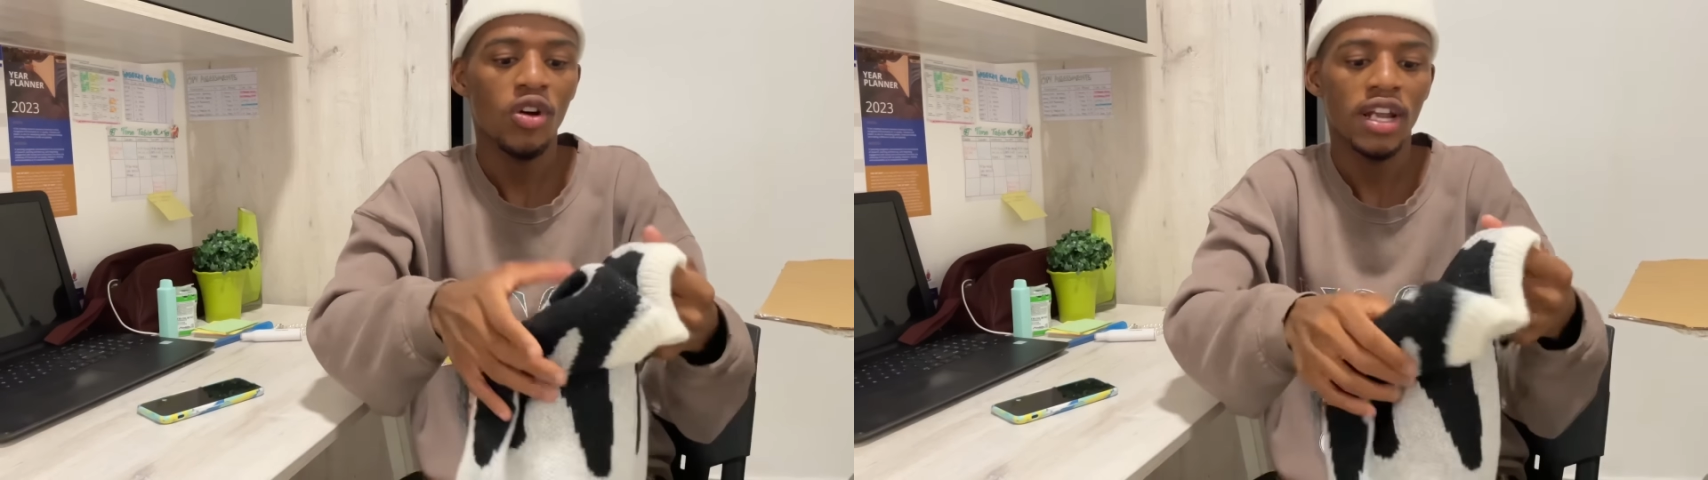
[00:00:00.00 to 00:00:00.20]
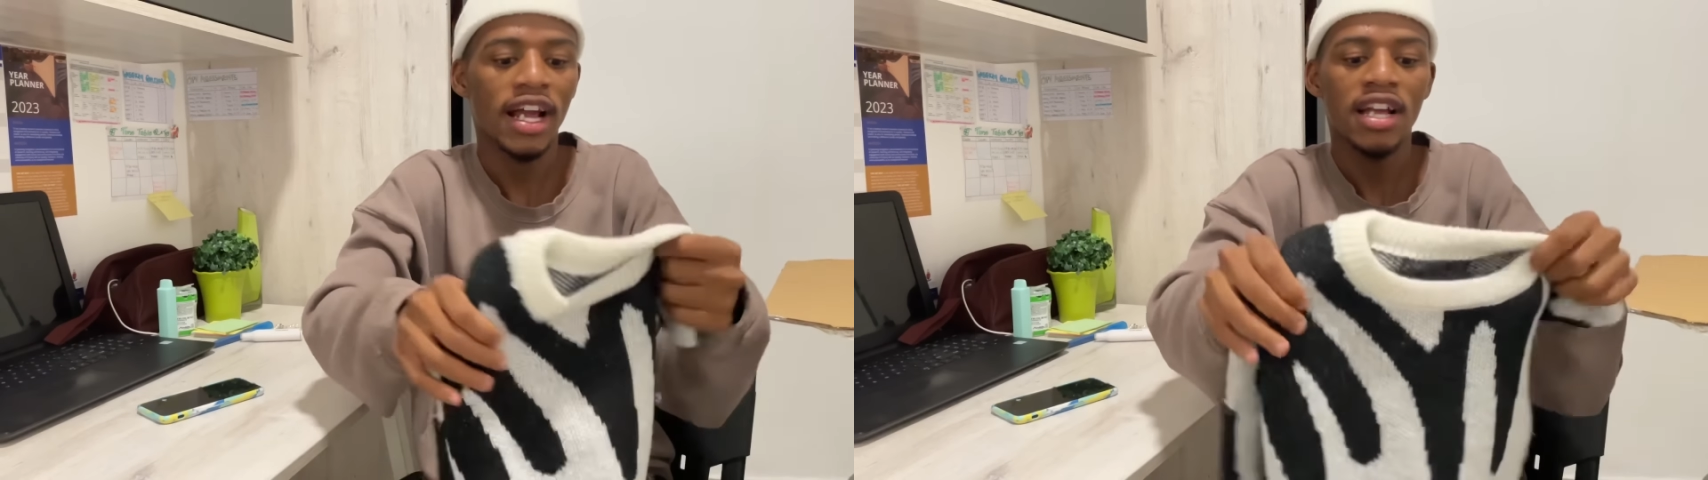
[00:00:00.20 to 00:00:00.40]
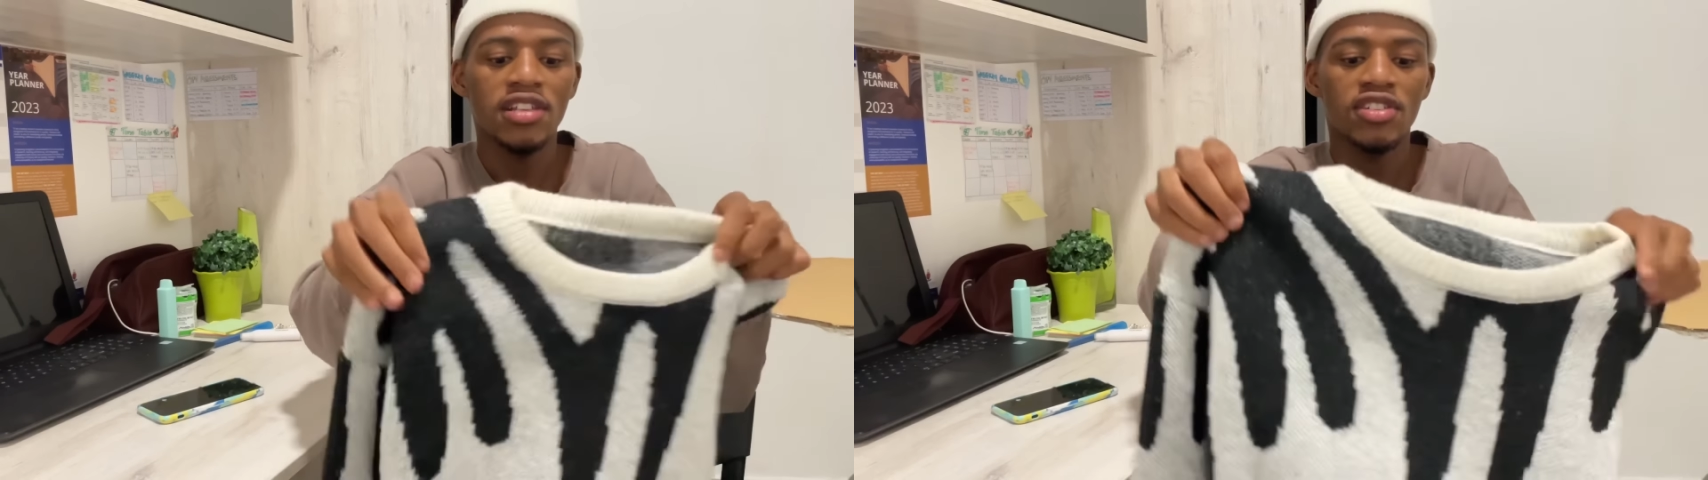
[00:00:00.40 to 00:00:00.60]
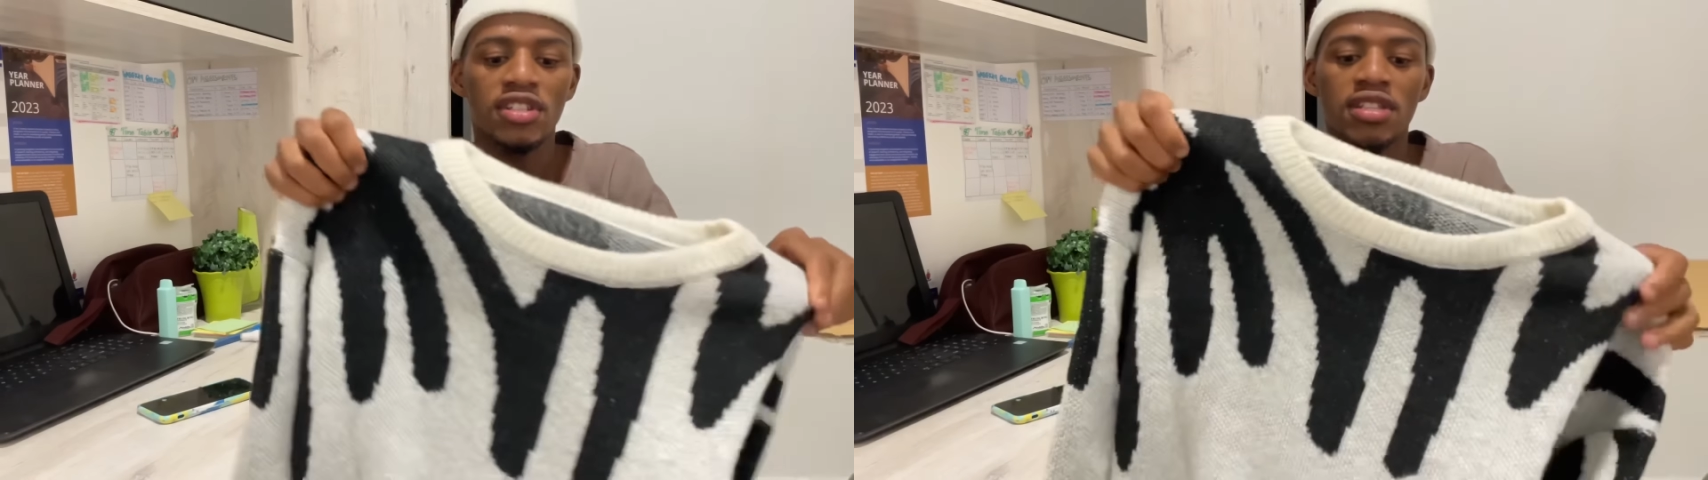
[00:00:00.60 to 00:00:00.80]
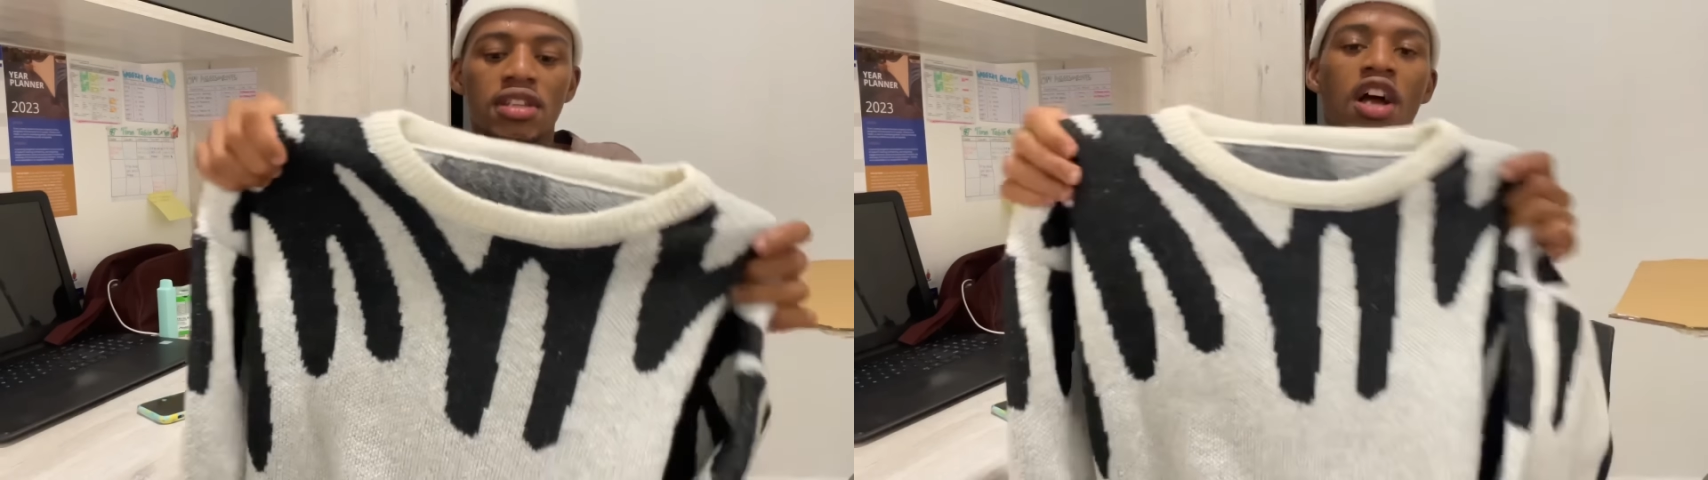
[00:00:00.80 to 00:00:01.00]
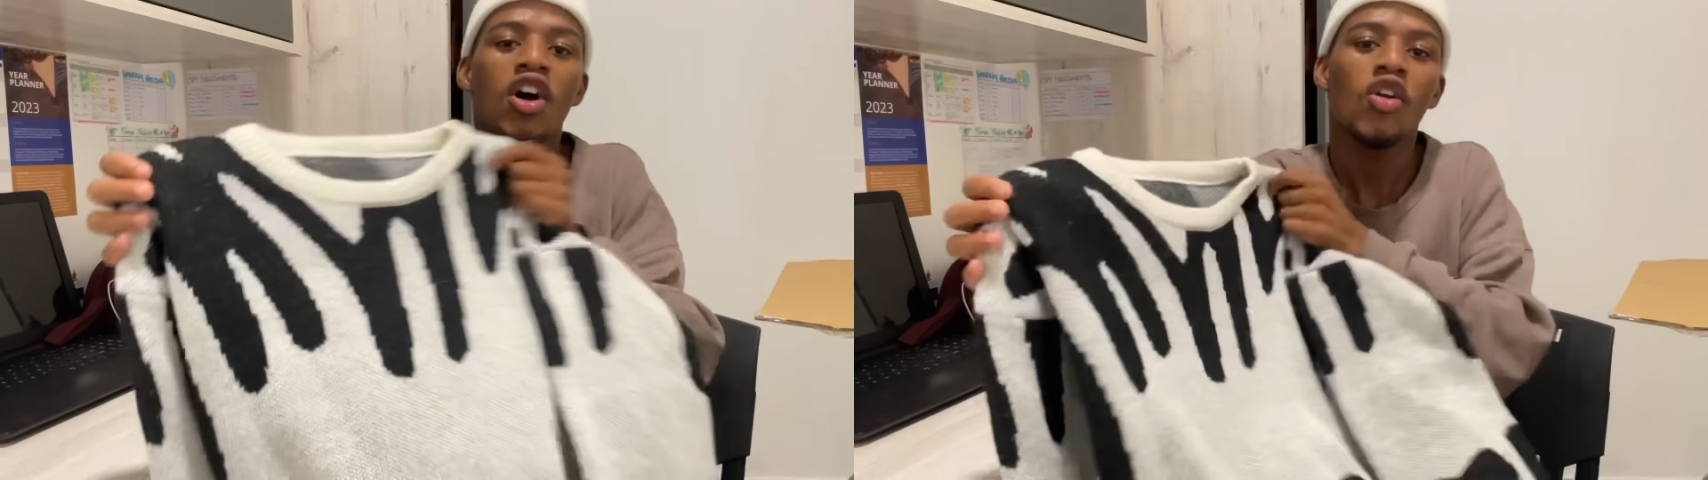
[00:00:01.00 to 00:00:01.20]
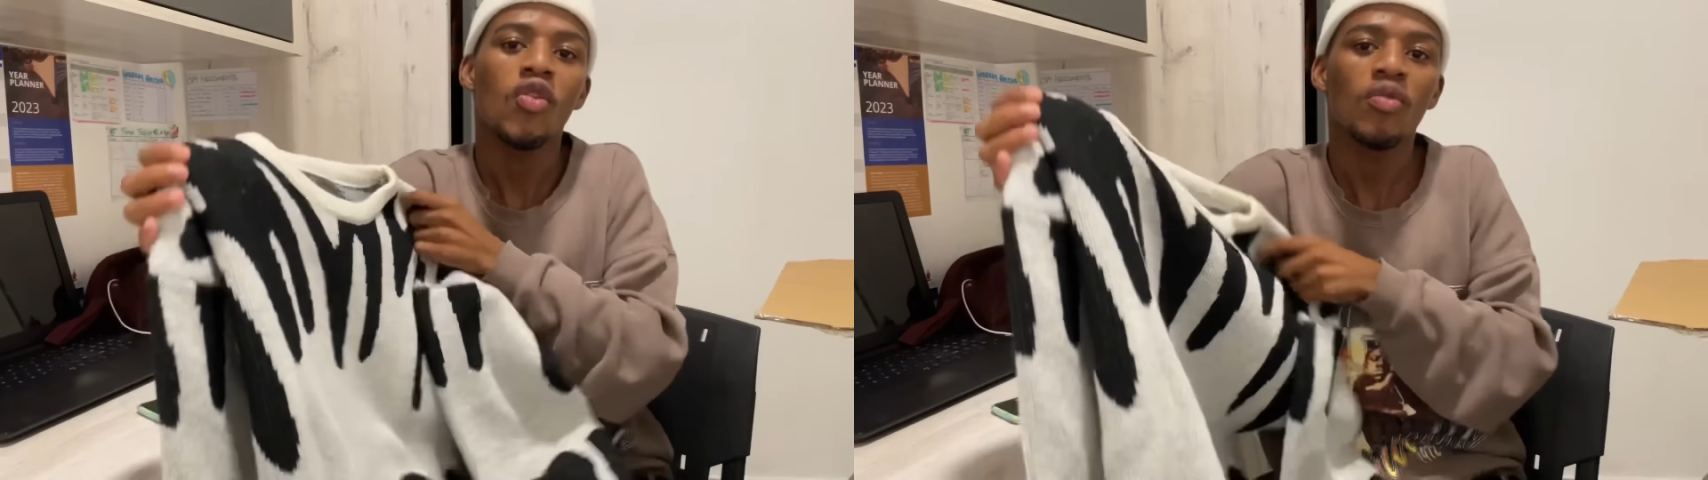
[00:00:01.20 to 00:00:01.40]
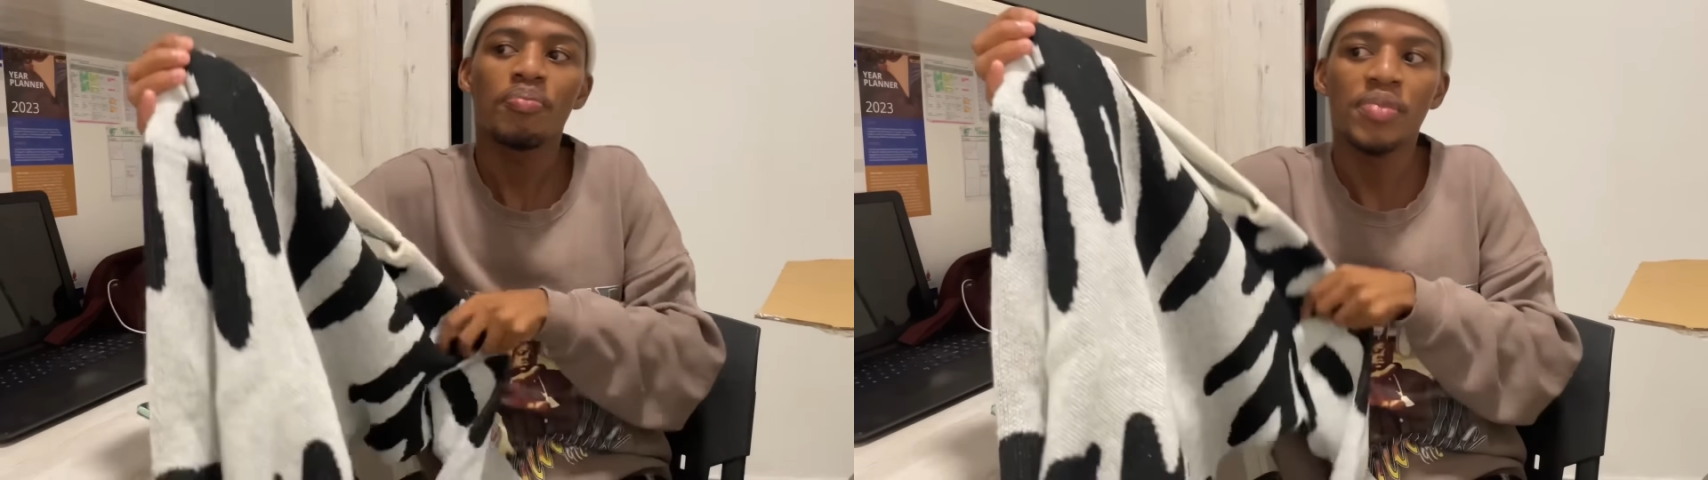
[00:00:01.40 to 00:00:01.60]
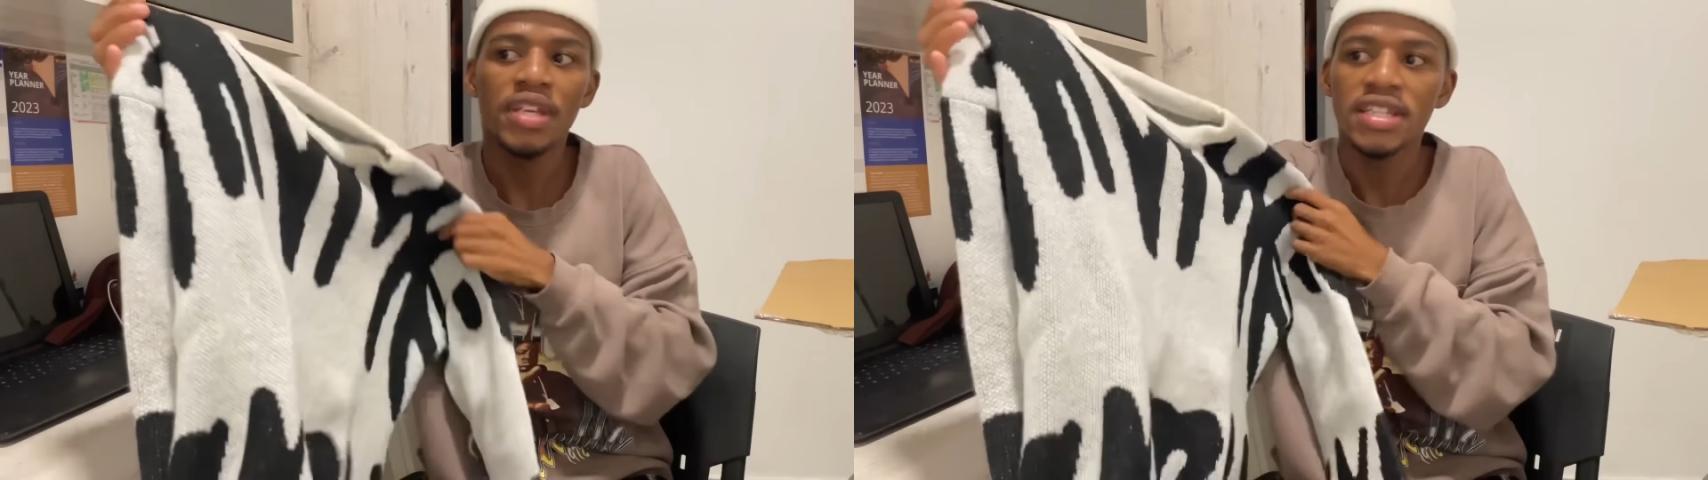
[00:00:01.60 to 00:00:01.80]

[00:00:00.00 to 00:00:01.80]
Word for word: Like, I can't just be